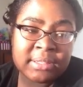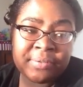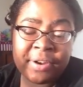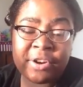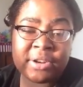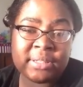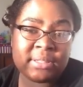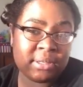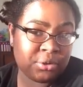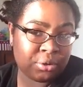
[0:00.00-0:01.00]
ovarian
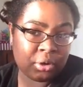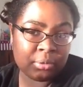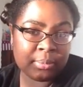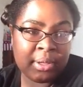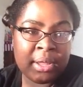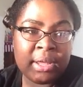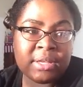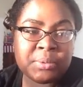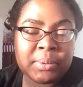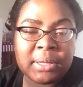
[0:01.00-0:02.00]
syndrome.
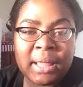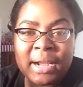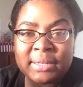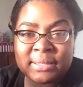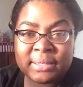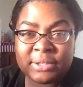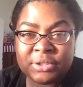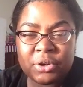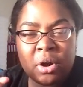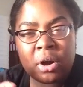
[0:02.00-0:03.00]
It's when a lot of
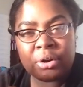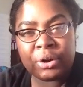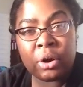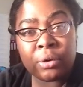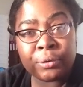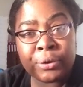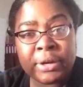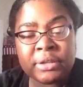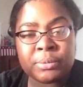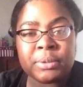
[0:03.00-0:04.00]
cysts are on your
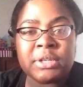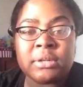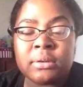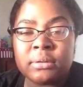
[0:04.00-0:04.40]
ovaries, which